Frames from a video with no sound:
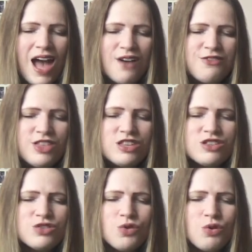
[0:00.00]
and for the
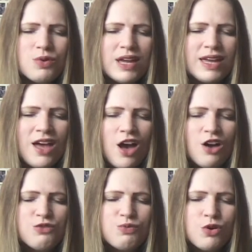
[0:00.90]
story
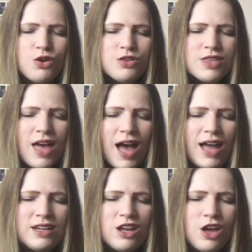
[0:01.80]
of Ruth
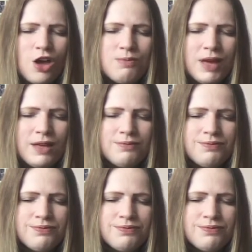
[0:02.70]
and Naomi.